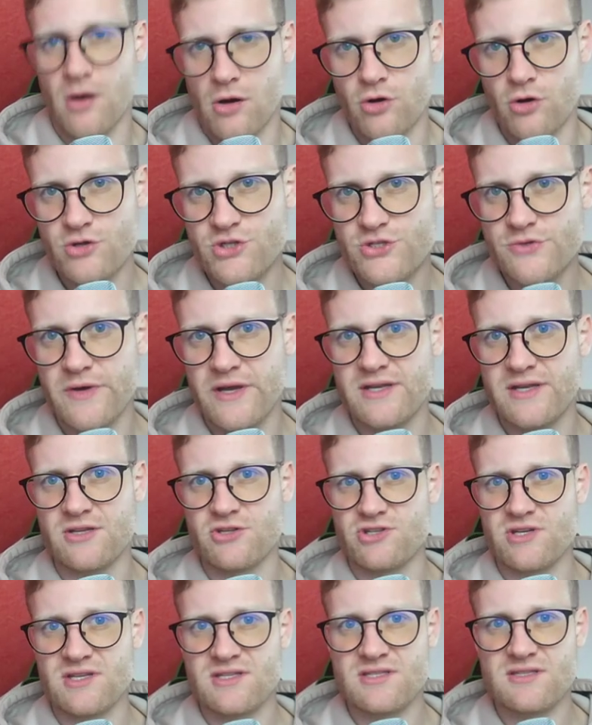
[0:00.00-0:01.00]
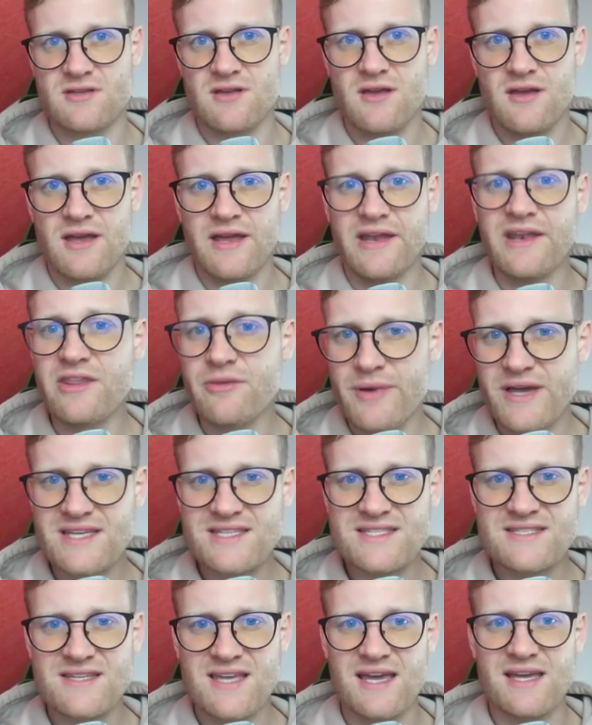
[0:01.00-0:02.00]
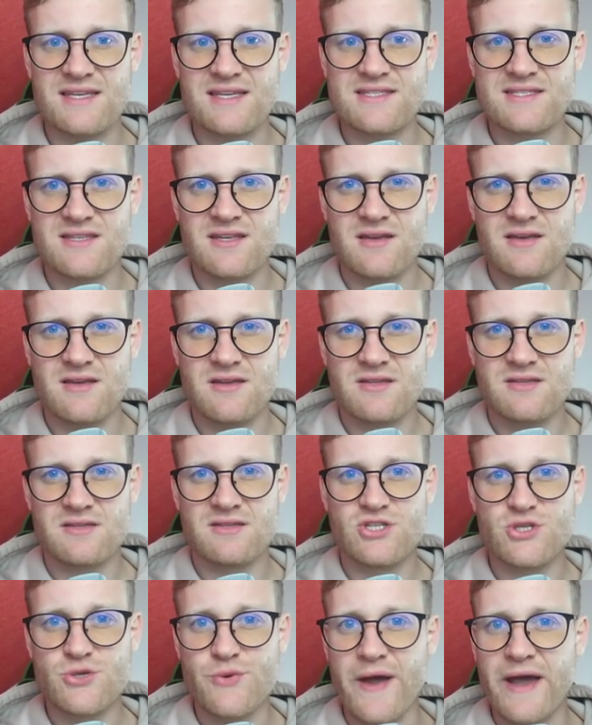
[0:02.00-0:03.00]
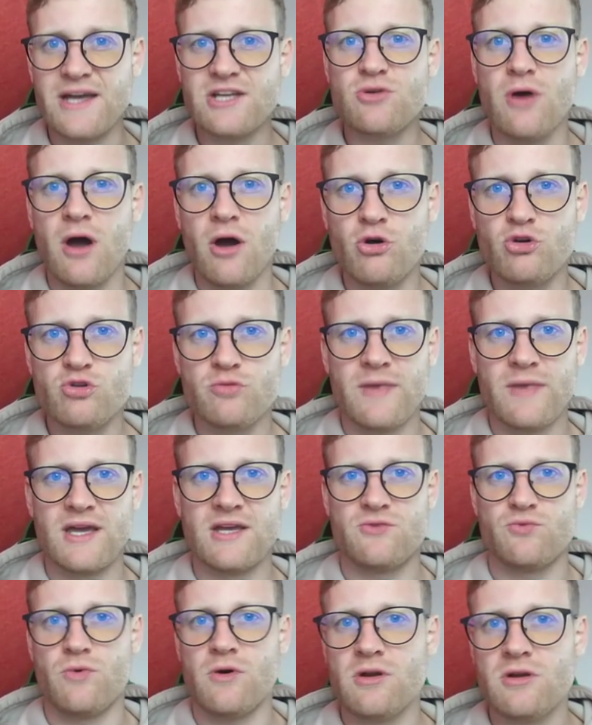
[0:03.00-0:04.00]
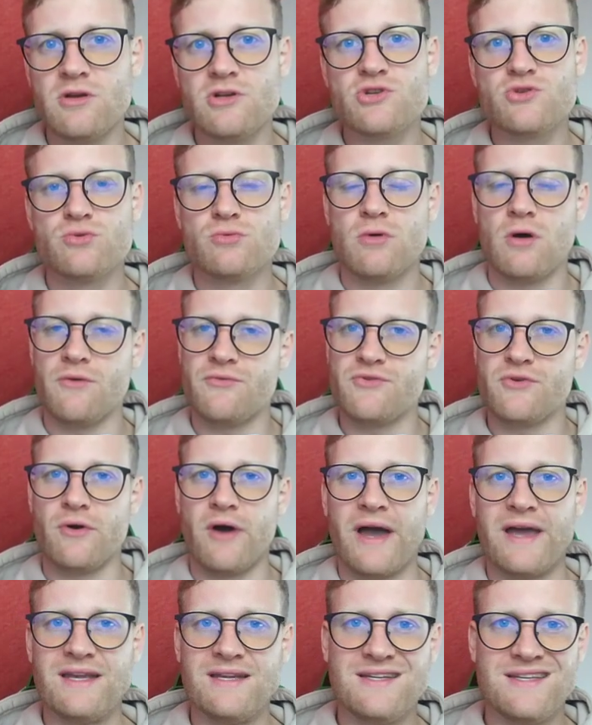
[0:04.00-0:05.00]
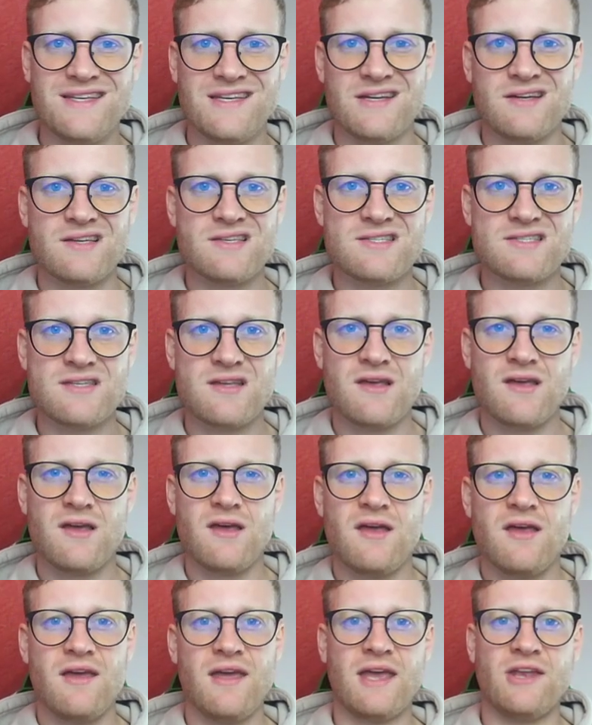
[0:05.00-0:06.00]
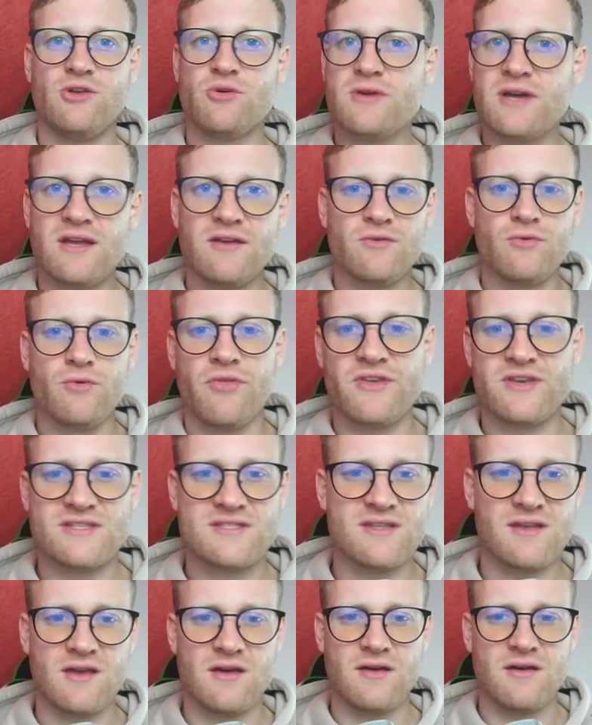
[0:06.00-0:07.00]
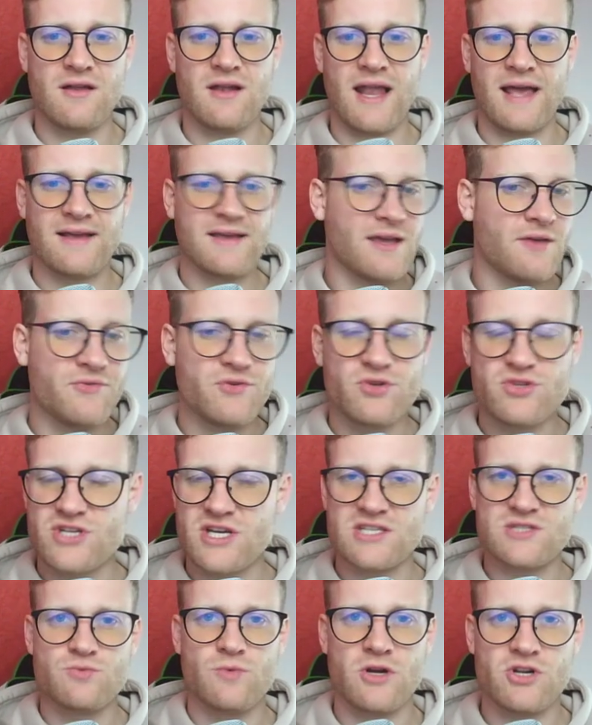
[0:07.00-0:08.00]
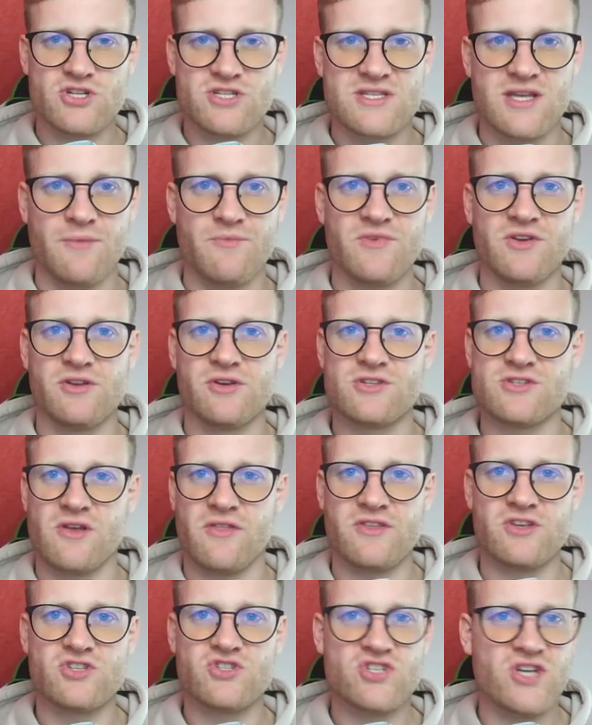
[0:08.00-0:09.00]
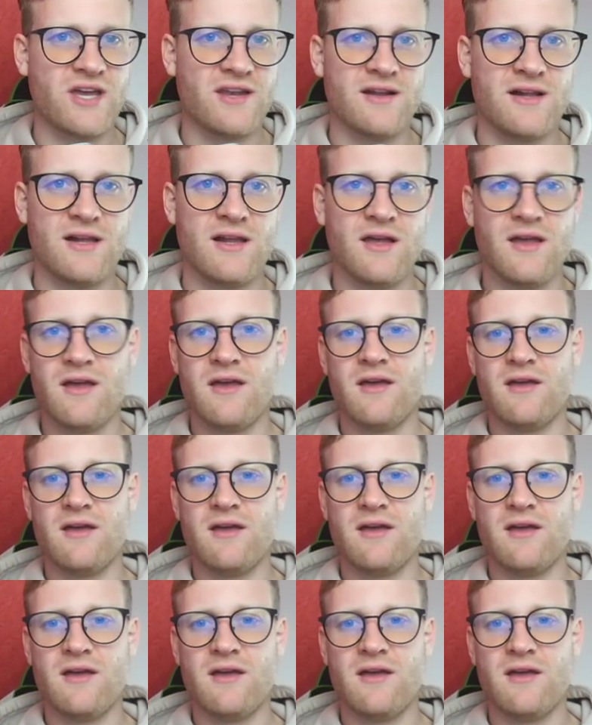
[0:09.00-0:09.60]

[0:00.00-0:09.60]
your own strategies. In the best case, try to automate one or two of your ideas, and you can do this, like, if you just watch some videos on this channel.